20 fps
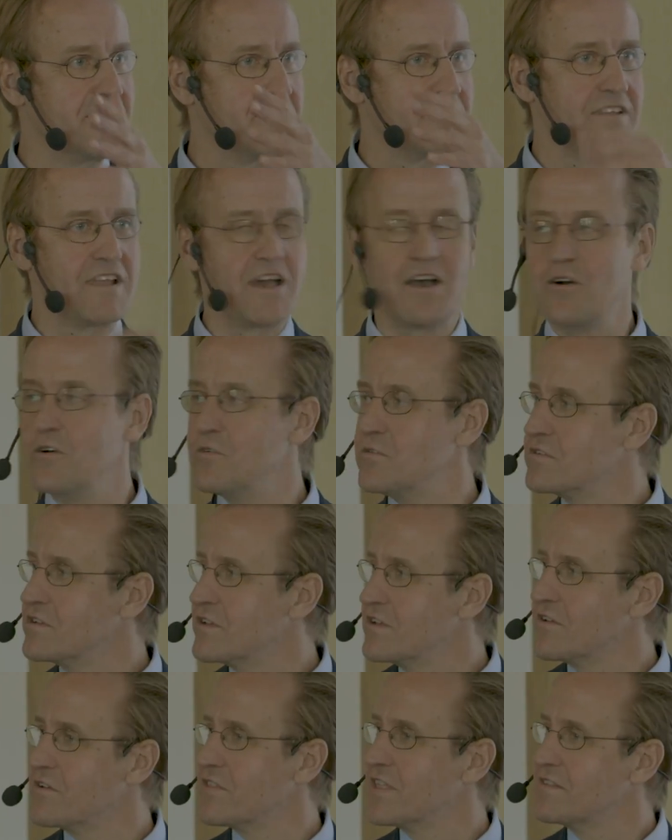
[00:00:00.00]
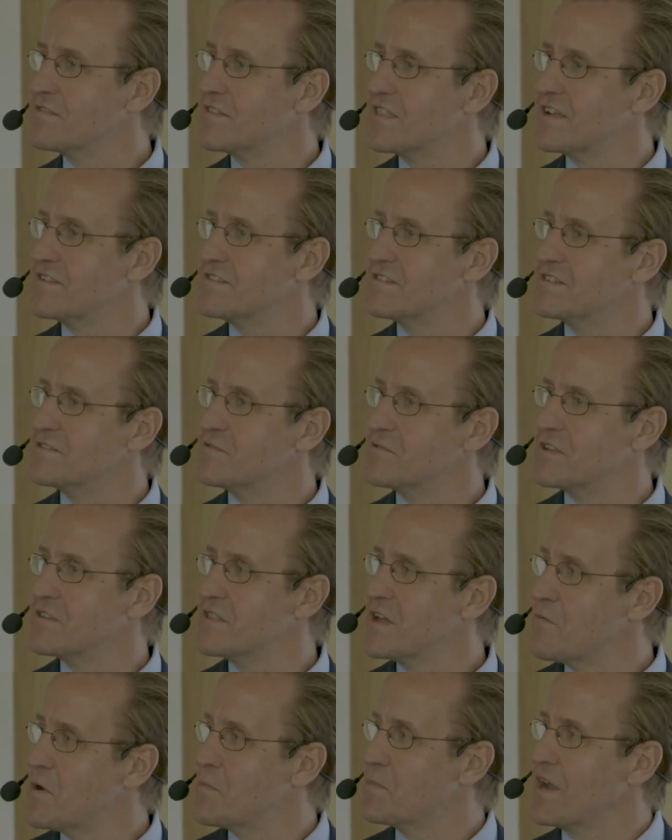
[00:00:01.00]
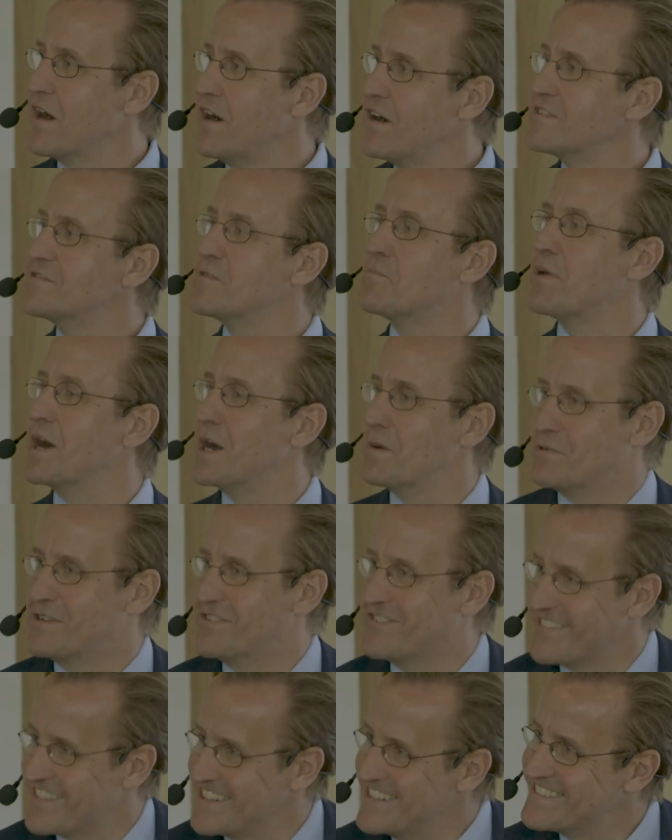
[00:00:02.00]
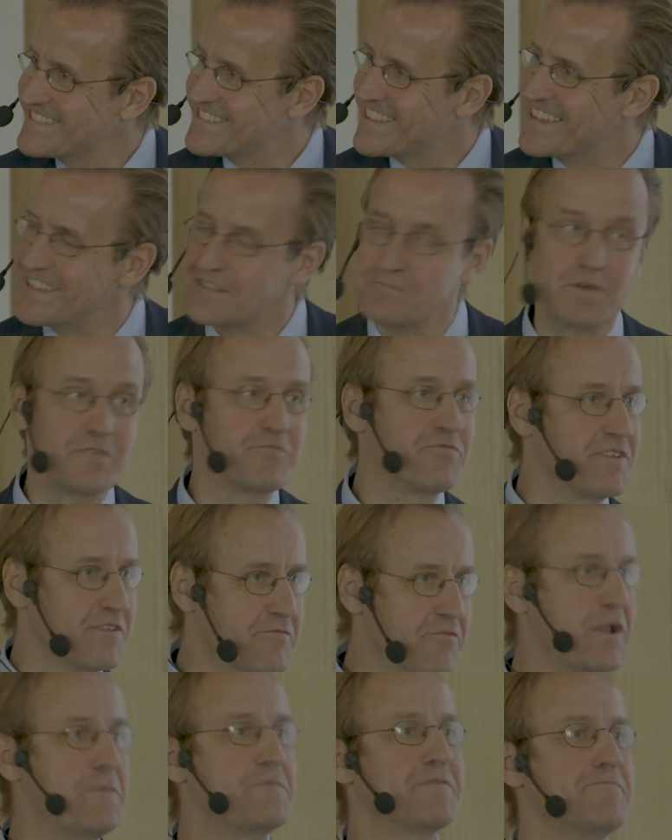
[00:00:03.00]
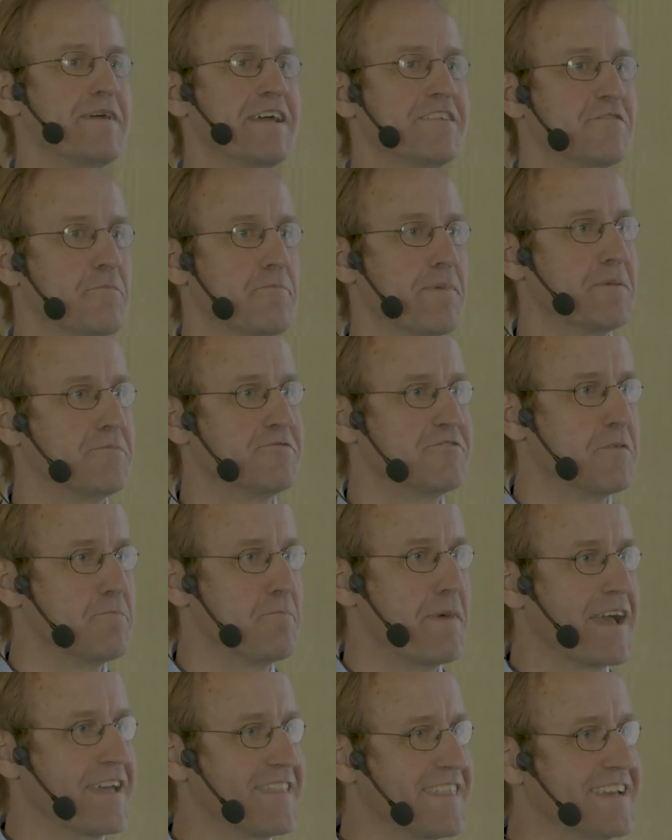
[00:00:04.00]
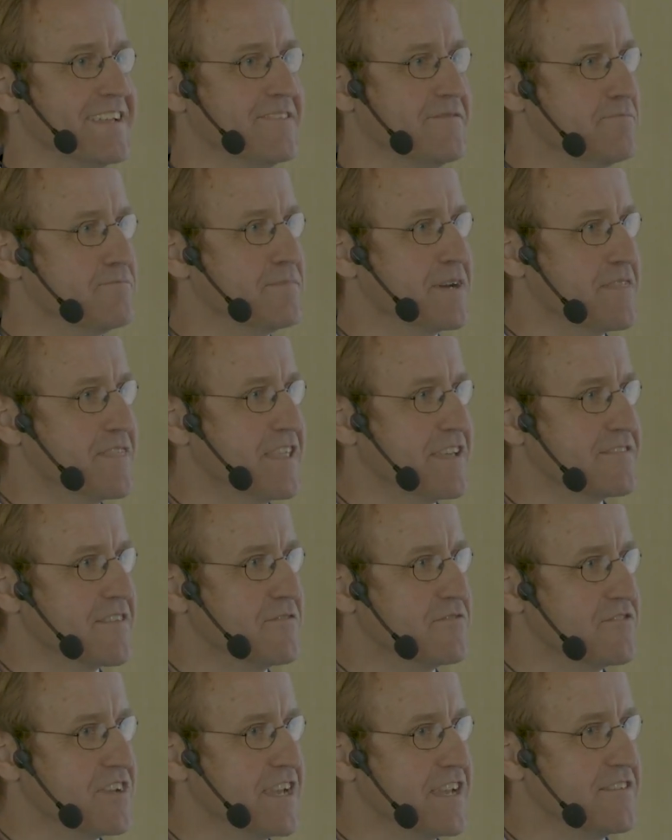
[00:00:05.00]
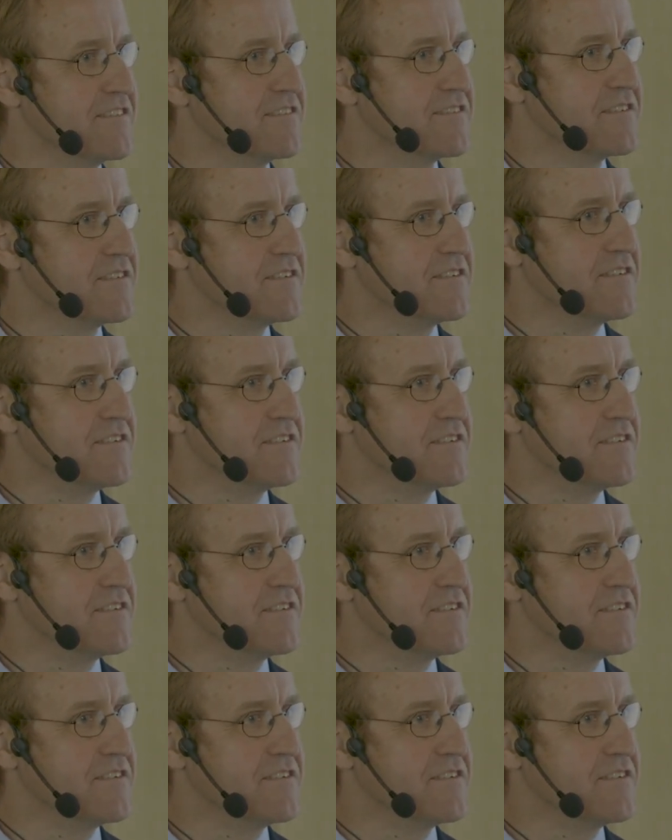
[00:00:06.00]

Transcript: now that will be hard to publish these days. But Phillips managed to publish it back then. But things have changed.